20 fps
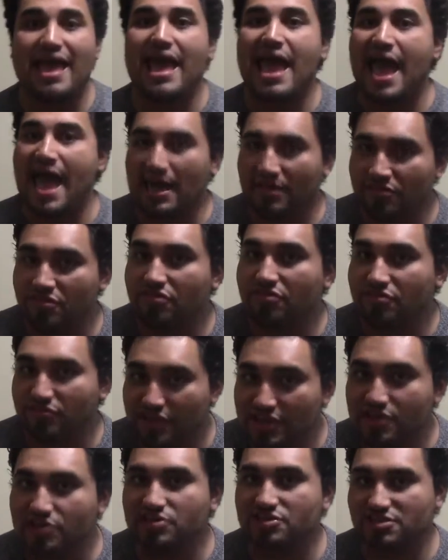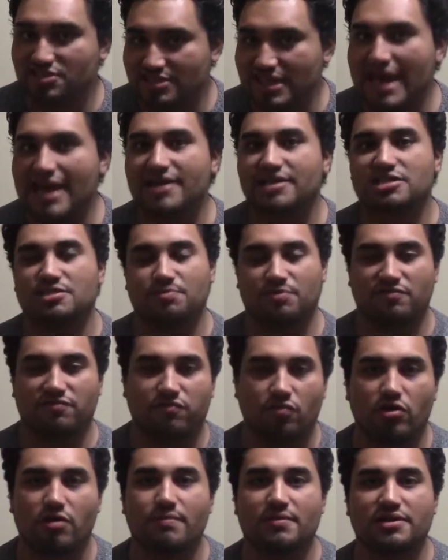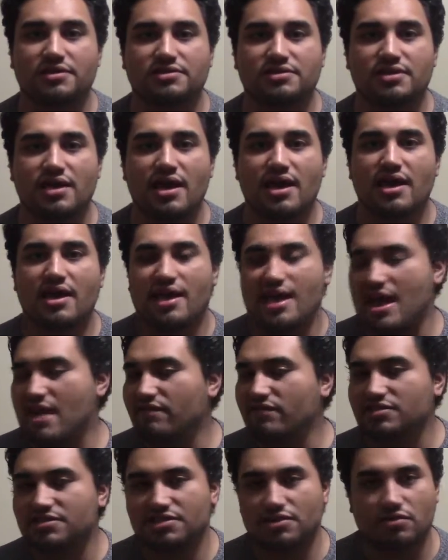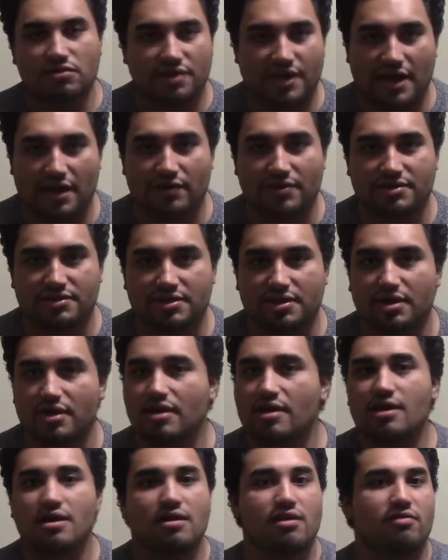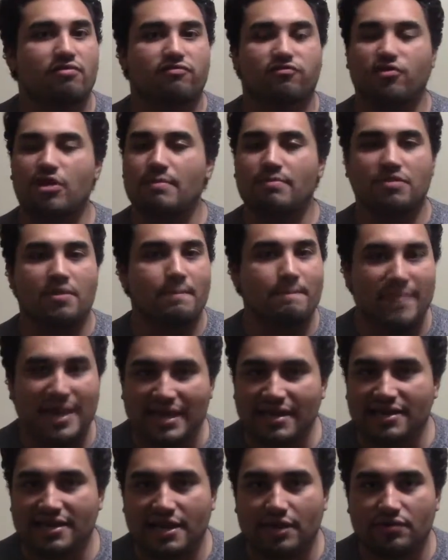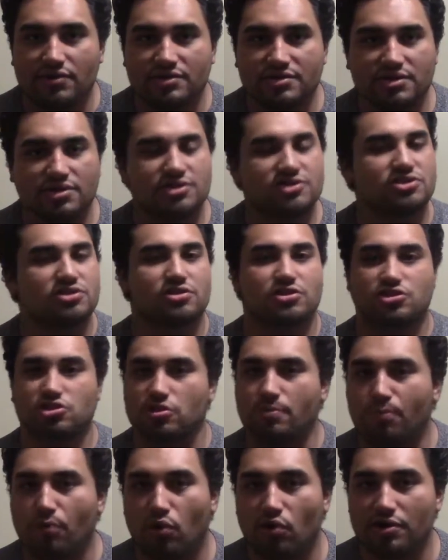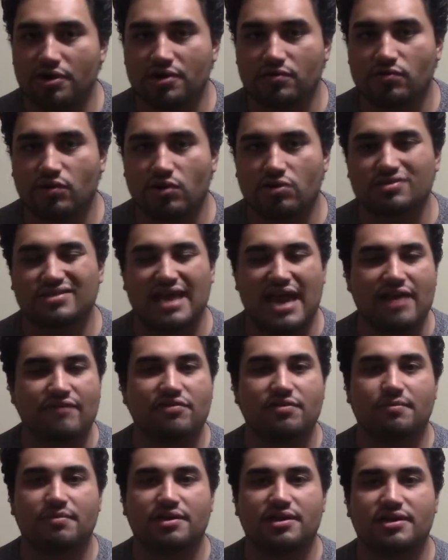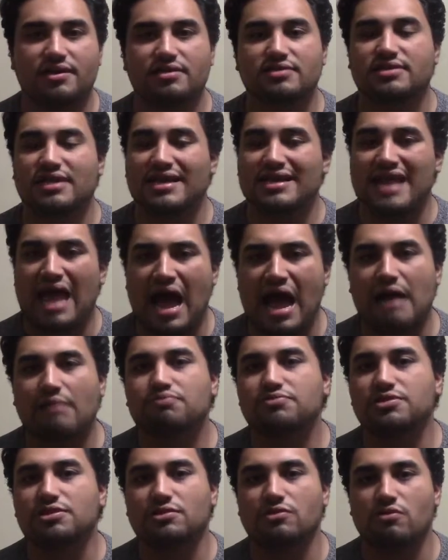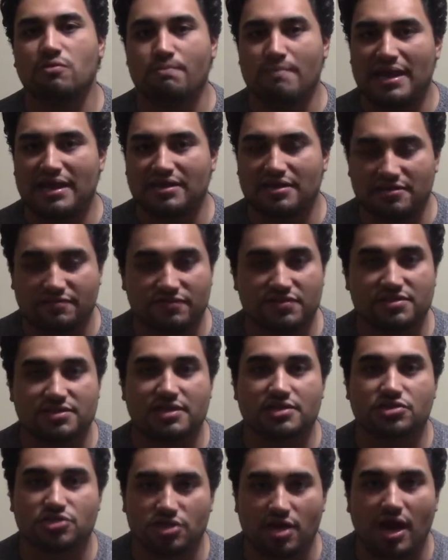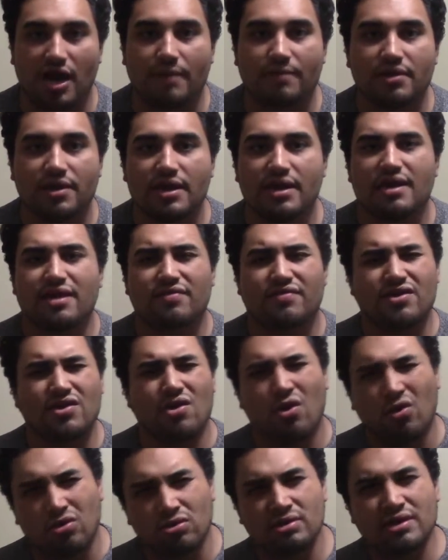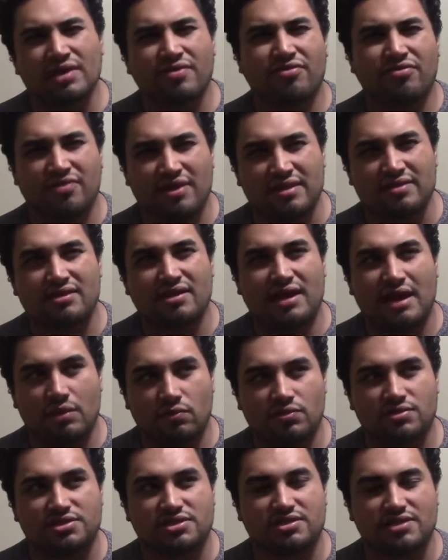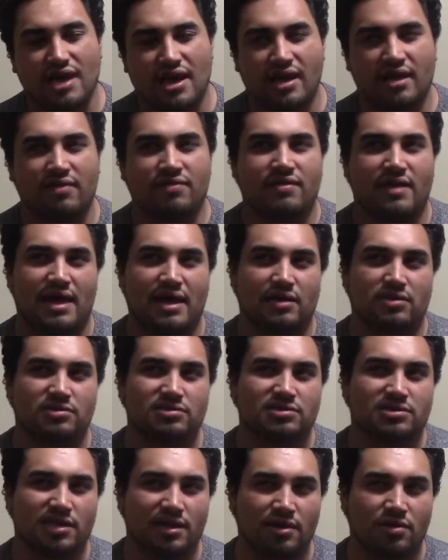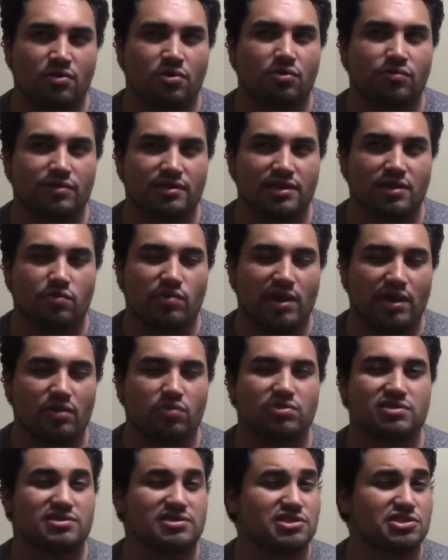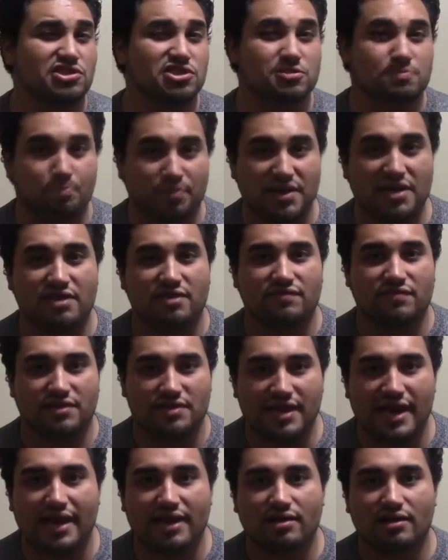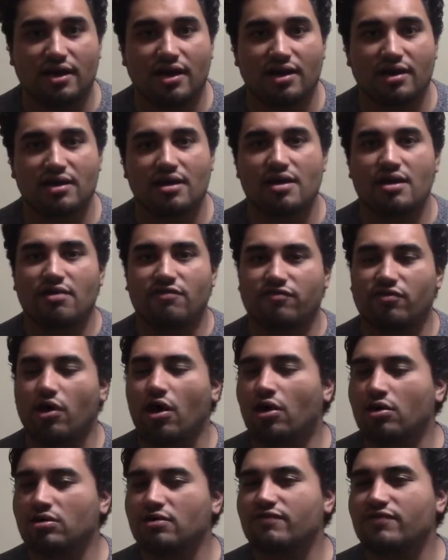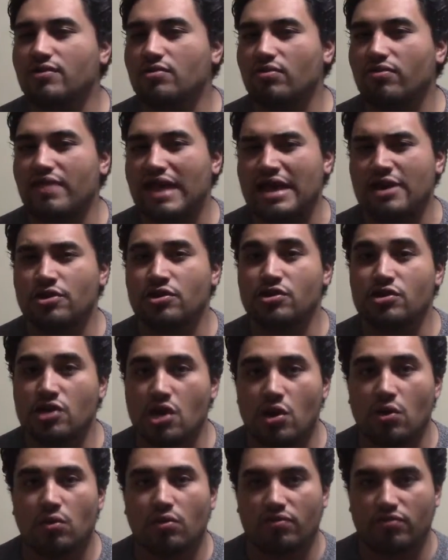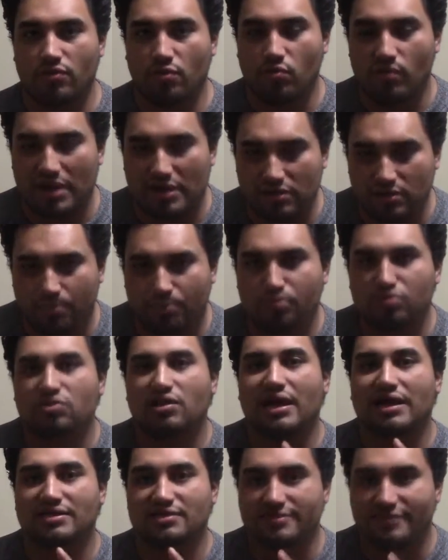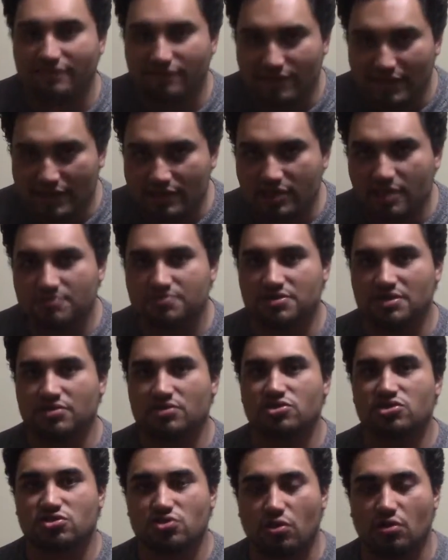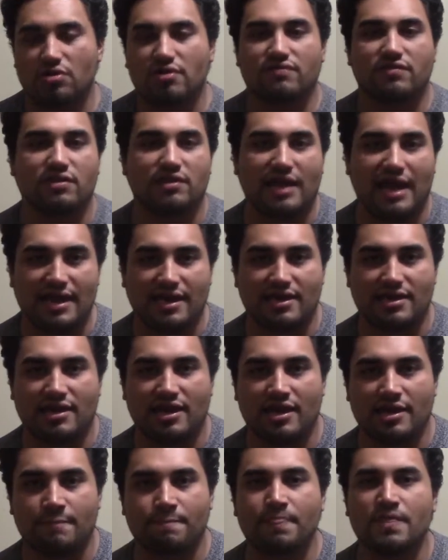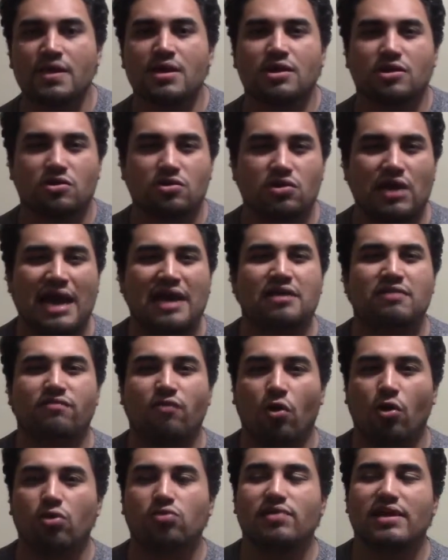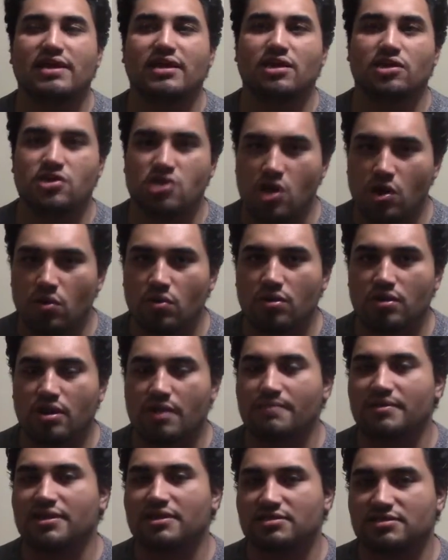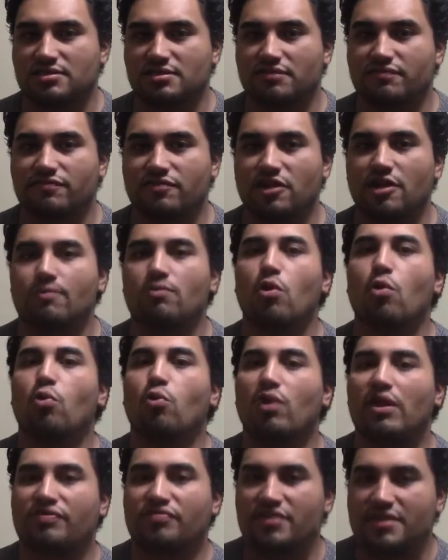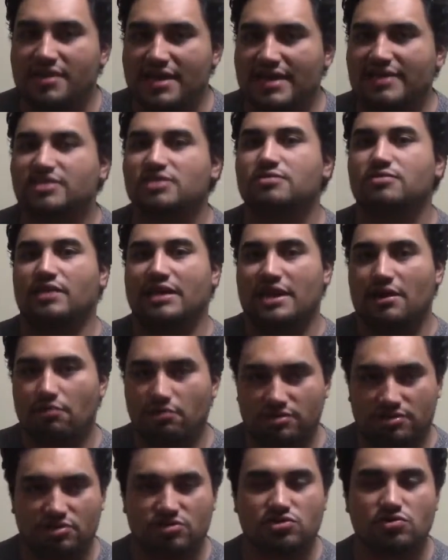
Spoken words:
and theater status performance. Every single character, from the main characters to the supporting roles, everybody does an absolute magnificent job. The only thing that I would say that didn't go really well was the speed of the dialogue. For all of you that know the way the plot develops in the story of The Lion King, you kind of already know coming into the film what the next character is